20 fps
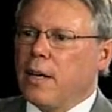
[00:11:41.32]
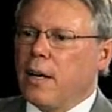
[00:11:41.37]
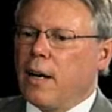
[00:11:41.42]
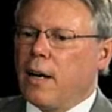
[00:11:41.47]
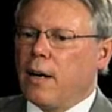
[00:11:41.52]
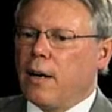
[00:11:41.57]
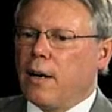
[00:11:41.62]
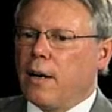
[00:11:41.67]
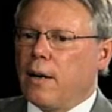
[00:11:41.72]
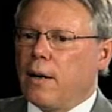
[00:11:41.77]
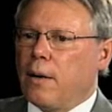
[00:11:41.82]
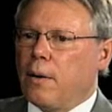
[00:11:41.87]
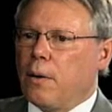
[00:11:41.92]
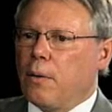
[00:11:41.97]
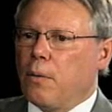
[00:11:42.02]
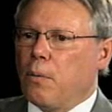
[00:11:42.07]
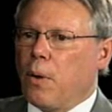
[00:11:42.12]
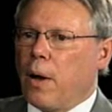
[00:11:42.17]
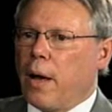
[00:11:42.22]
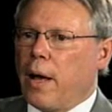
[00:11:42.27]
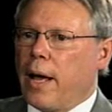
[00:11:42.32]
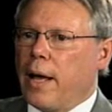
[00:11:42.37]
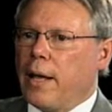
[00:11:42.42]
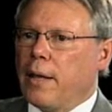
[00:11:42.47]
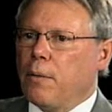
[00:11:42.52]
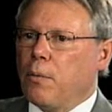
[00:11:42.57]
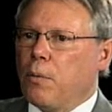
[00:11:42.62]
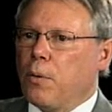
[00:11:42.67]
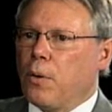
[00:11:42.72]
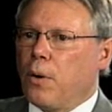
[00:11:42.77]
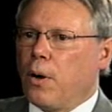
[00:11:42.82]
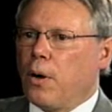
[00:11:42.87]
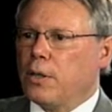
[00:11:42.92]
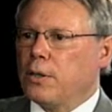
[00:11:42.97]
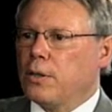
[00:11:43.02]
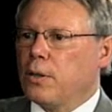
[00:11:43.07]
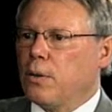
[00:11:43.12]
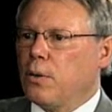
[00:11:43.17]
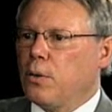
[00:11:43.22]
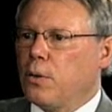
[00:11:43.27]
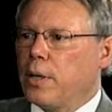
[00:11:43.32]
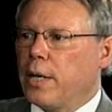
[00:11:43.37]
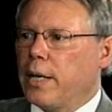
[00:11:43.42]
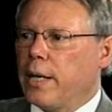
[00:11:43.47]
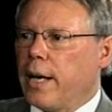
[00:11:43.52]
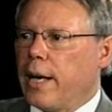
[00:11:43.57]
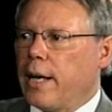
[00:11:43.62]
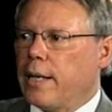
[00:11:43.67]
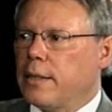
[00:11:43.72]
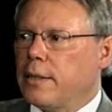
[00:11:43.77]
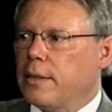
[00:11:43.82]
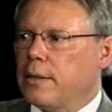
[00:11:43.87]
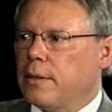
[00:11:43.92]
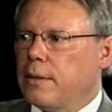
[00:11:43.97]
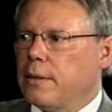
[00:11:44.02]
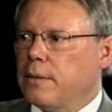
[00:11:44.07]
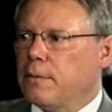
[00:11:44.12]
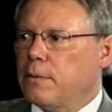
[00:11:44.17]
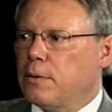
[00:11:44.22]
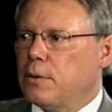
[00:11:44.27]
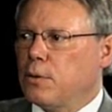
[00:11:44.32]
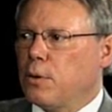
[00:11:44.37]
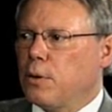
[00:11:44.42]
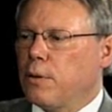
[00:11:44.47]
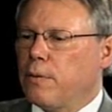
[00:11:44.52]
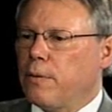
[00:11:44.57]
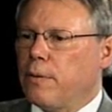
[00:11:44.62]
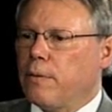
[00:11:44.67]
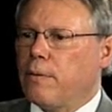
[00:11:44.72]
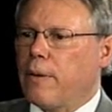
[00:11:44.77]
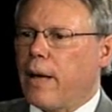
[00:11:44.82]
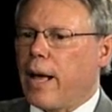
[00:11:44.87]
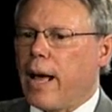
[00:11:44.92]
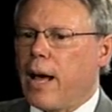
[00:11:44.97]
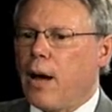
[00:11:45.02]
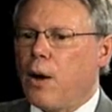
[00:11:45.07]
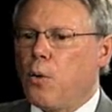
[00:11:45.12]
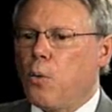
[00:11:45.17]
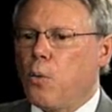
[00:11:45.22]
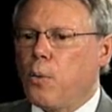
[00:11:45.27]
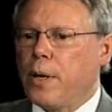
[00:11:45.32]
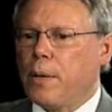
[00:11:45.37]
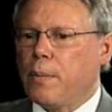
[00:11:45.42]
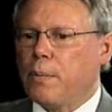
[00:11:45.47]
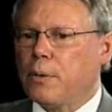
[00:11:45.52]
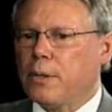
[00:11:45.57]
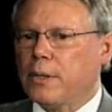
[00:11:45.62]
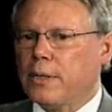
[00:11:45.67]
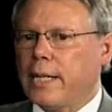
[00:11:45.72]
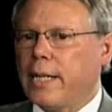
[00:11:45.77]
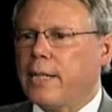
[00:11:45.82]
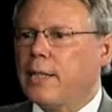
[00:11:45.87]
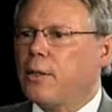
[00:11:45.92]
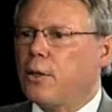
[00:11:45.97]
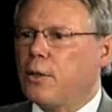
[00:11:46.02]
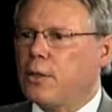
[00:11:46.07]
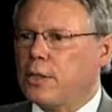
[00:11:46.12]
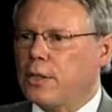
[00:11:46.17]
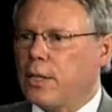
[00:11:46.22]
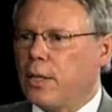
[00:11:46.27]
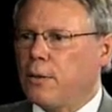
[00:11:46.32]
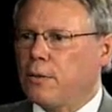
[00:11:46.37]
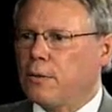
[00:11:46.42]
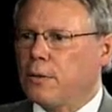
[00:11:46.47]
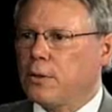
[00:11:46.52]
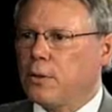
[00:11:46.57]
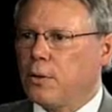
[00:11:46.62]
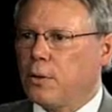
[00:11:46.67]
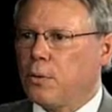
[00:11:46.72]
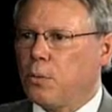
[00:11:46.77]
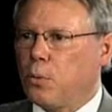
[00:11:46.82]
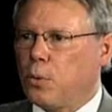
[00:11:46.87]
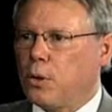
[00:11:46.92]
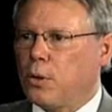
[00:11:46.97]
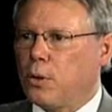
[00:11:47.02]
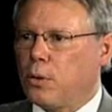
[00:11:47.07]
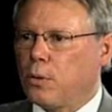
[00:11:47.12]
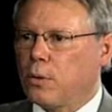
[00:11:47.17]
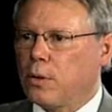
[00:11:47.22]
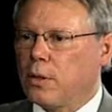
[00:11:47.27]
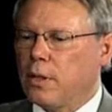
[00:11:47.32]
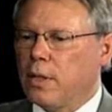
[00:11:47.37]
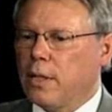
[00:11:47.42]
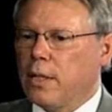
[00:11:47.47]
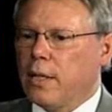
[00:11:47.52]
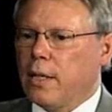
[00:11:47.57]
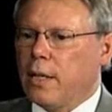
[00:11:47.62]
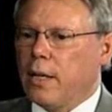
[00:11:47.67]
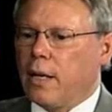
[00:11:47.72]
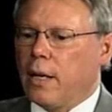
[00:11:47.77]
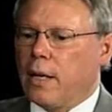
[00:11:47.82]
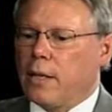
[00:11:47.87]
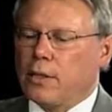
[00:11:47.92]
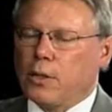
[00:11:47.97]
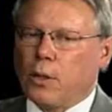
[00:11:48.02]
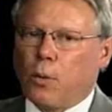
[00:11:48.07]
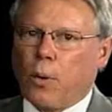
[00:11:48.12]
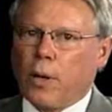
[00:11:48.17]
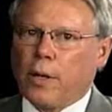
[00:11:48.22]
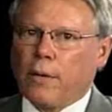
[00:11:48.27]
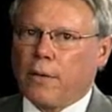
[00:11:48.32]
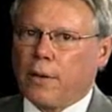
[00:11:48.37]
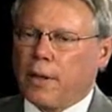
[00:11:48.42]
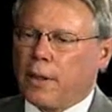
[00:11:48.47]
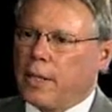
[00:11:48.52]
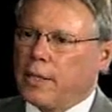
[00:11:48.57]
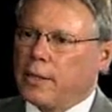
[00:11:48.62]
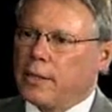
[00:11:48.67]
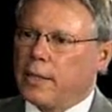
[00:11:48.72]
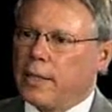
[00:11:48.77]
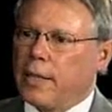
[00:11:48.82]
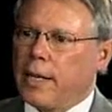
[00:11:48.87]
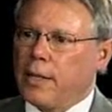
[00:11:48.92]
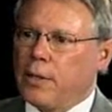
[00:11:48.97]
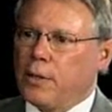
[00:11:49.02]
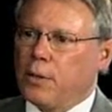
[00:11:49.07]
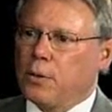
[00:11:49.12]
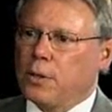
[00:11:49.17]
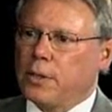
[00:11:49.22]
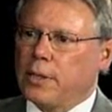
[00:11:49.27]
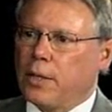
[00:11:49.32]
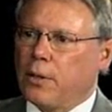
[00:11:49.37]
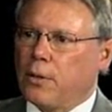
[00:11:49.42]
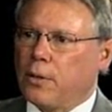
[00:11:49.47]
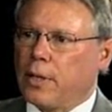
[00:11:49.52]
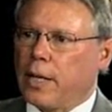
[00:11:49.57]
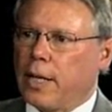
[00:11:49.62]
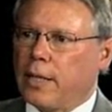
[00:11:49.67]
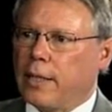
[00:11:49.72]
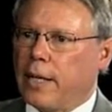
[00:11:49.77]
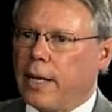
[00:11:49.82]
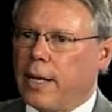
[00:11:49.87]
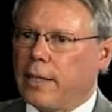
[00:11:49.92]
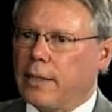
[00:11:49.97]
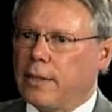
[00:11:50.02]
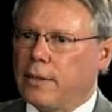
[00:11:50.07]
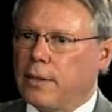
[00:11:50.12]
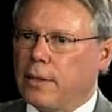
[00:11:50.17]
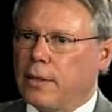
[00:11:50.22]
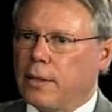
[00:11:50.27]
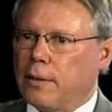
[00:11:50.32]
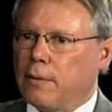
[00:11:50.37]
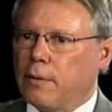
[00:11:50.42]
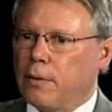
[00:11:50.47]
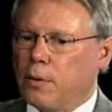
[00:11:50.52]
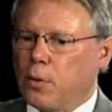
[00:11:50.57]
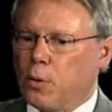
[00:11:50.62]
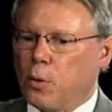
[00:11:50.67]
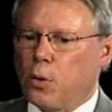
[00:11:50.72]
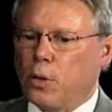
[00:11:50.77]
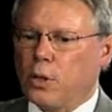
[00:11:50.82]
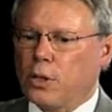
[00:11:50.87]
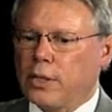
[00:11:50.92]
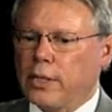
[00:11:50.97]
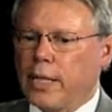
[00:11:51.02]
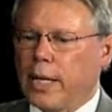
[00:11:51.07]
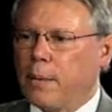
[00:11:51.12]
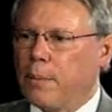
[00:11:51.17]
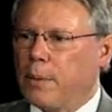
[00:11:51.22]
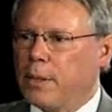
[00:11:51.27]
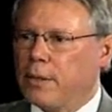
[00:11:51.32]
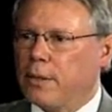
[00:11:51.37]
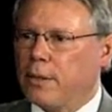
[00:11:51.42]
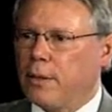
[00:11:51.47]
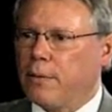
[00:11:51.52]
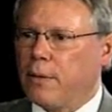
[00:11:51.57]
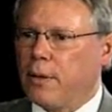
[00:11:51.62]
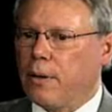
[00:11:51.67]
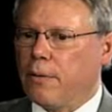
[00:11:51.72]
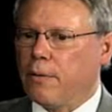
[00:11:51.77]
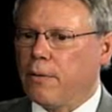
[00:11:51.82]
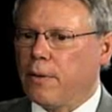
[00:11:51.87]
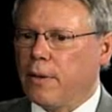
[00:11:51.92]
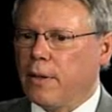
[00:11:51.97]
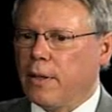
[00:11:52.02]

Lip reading: And we're also looking at sort of how we present ourselves to the world. So one of the things that they do is they look at core segments of